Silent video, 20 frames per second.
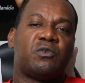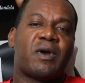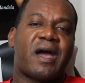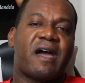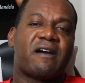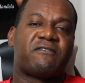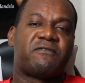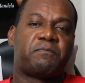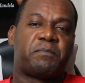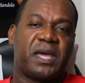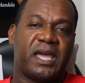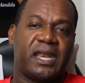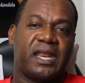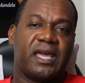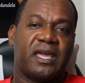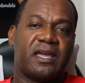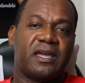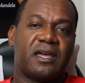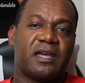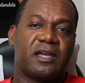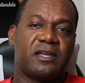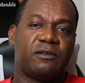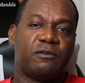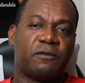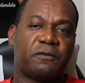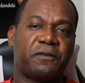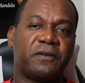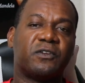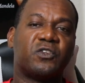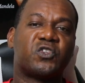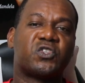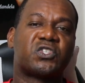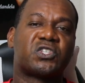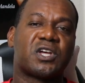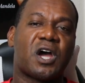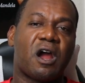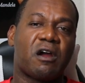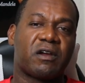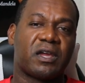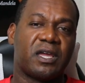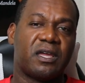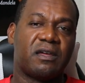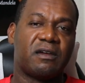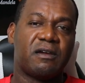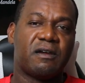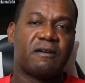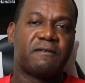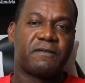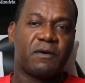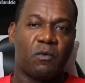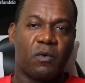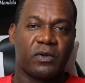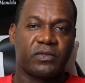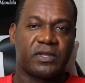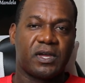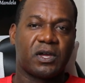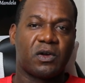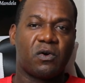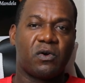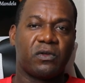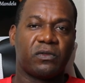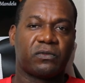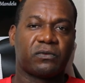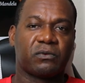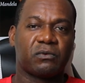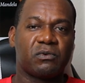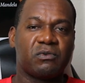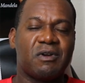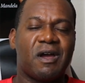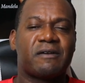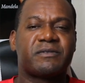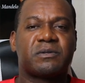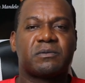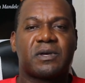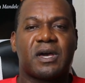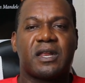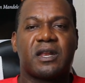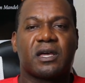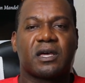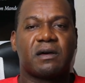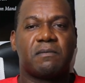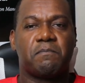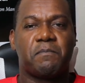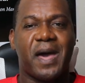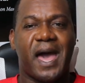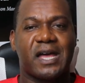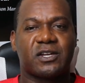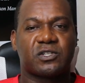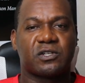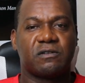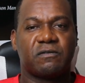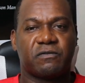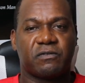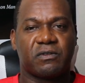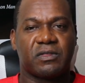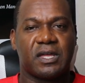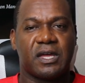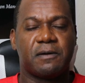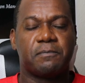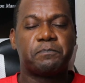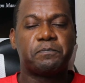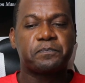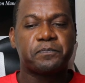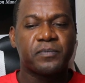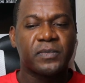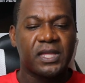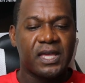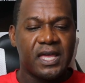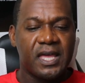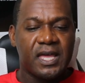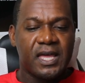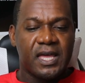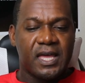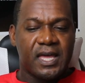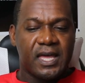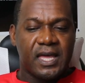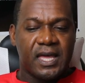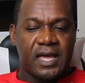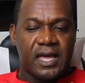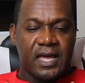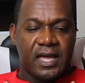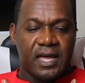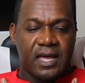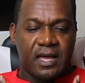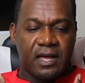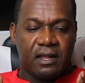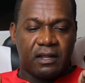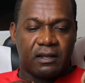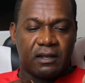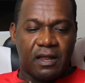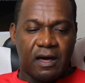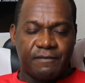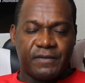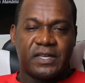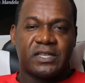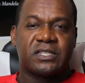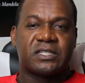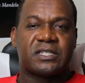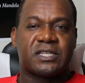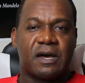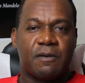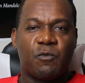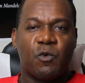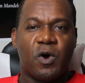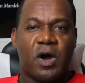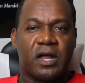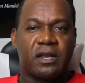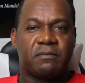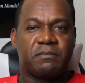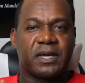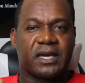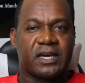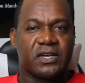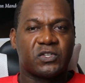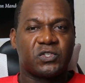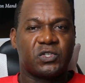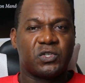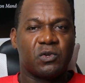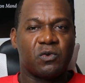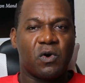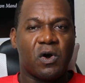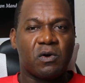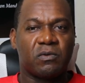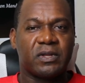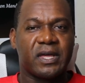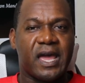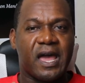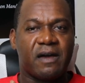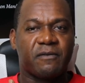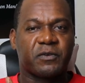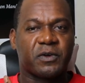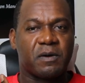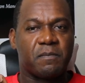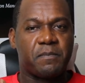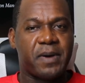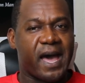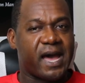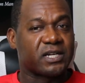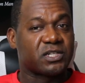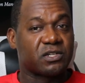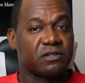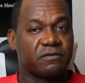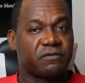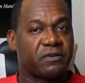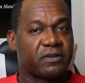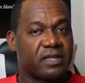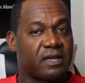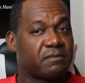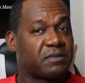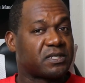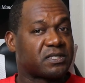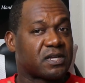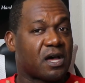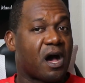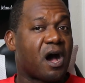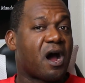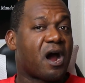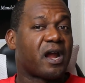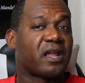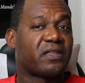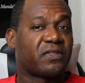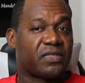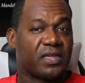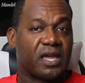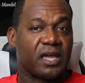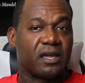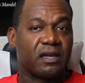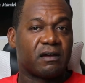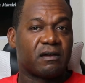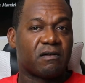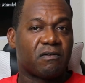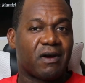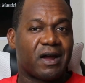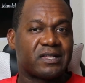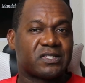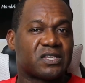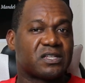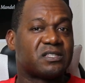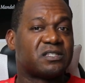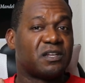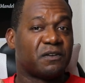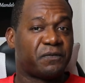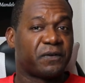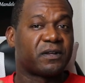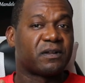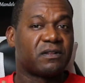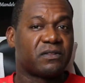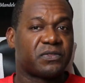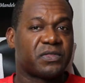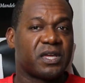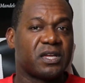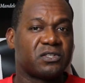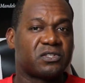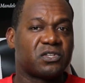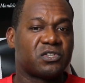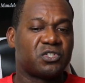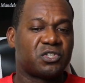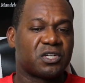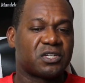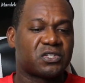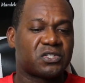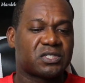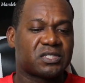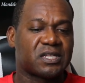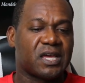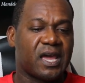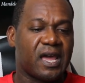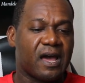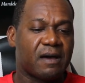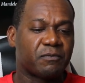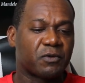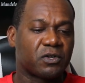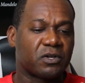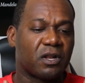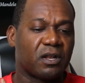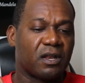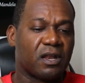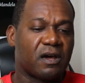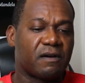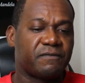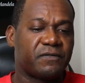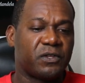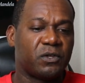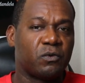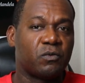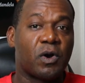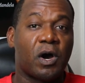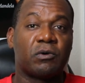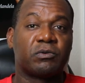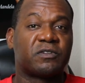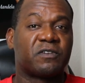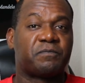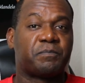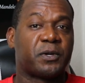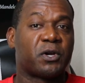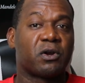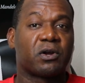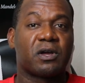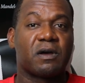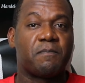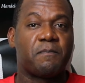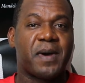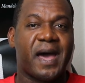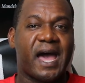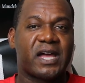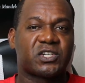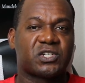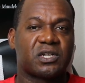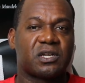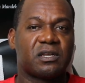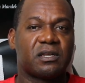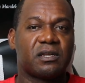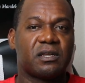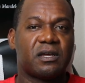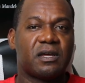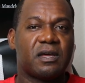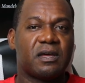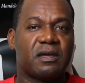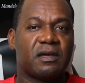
you have pity. You feel sorry for what they're going through. You have some kind of compassion for them. Loving someone because you only have compassion for them is a hard thing, right? It's a difficult thing to just say, I'm going to love you out of pure compassion